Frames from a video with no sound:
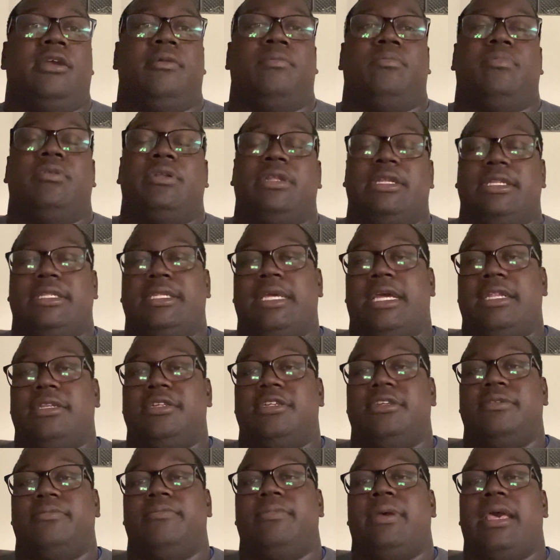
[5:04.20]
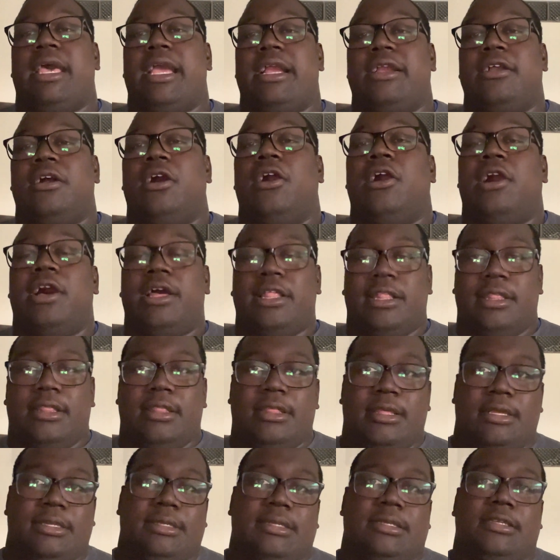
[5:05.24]
putting tension back on
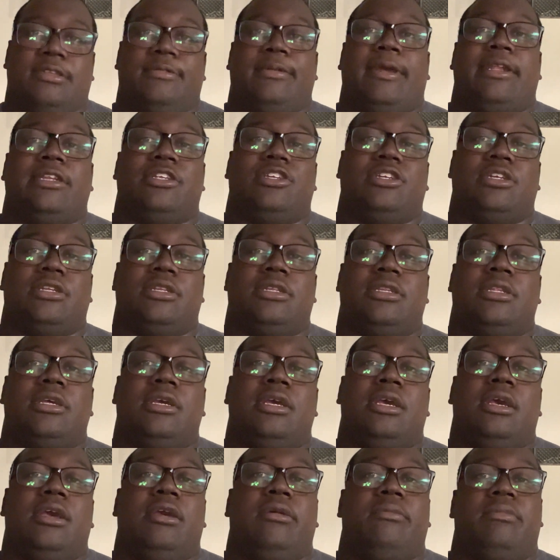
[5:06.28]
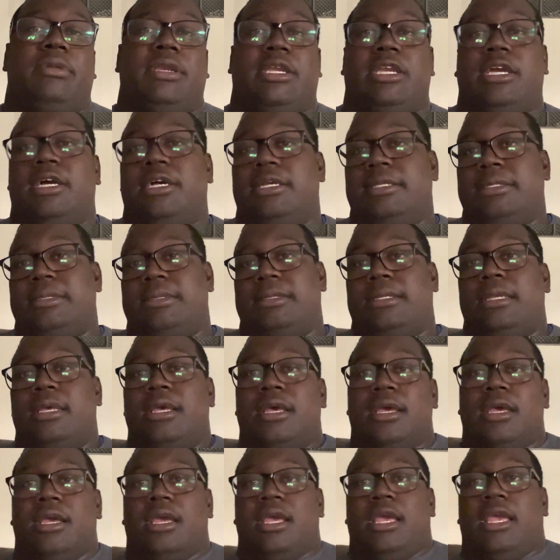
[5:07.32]
the suspension because
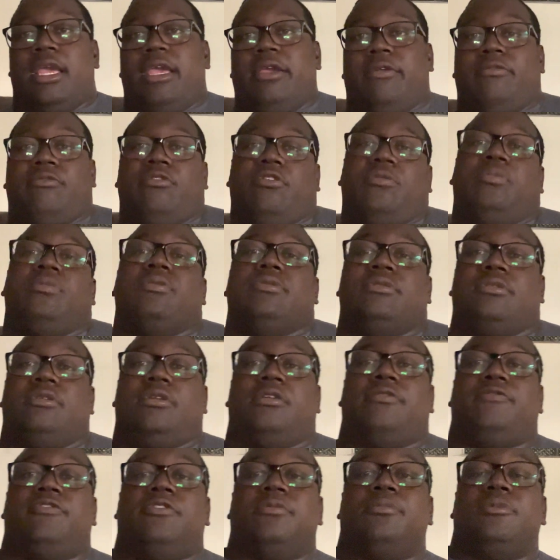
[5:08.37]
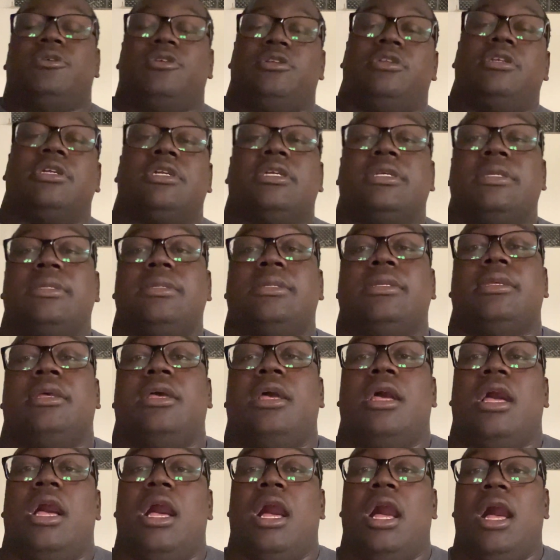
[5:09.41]
it will preserve your bushings.
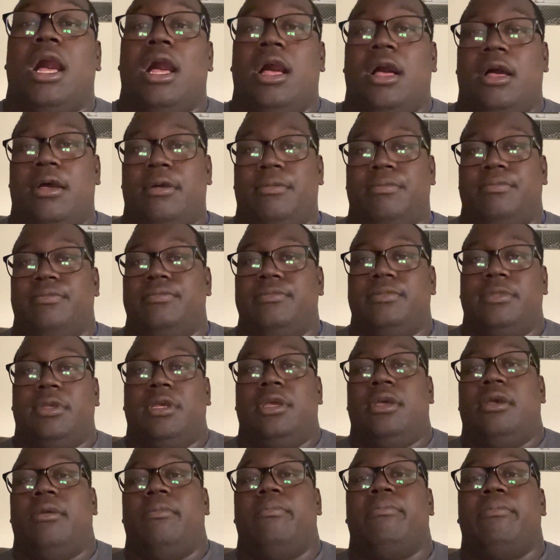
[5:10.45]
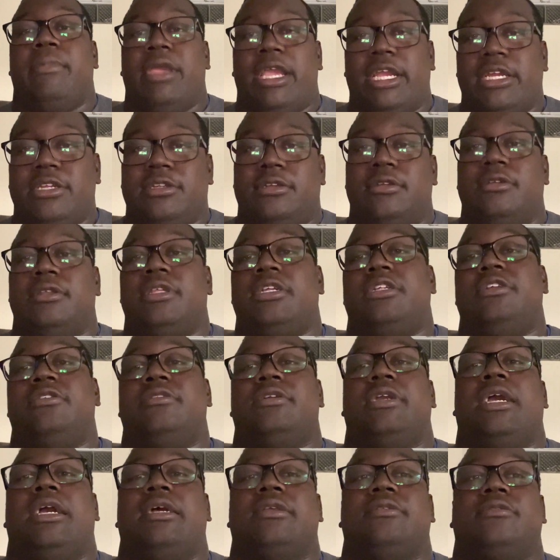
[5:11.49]
Make sure that you
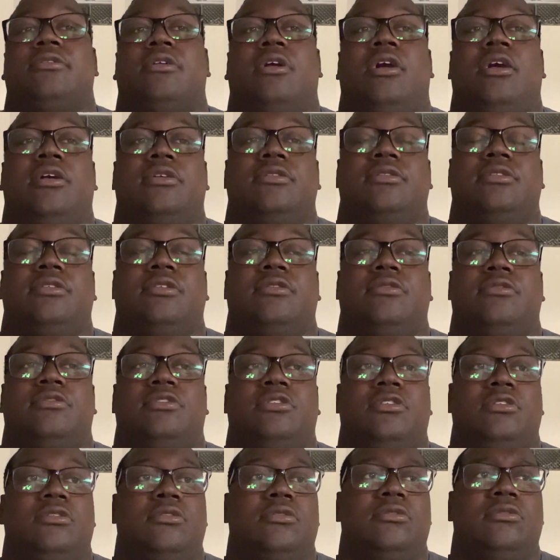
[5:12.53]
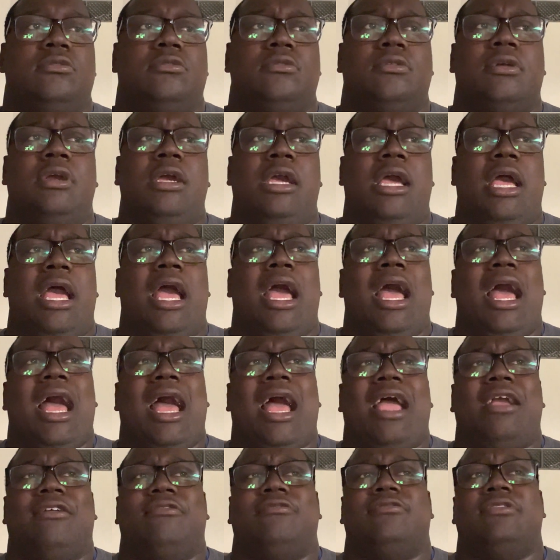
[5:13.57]
guys are also to,
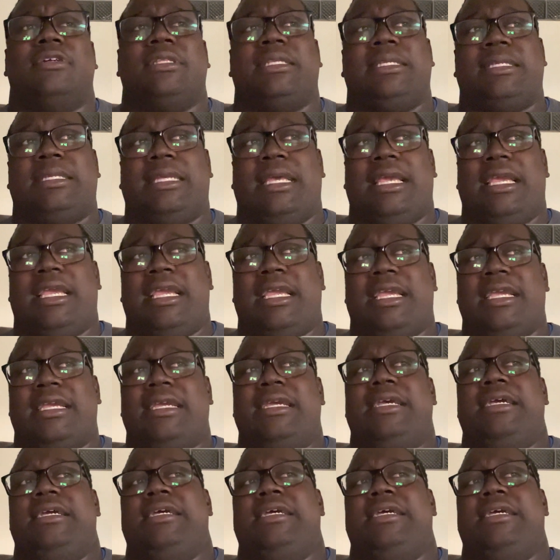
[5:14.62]
I would say,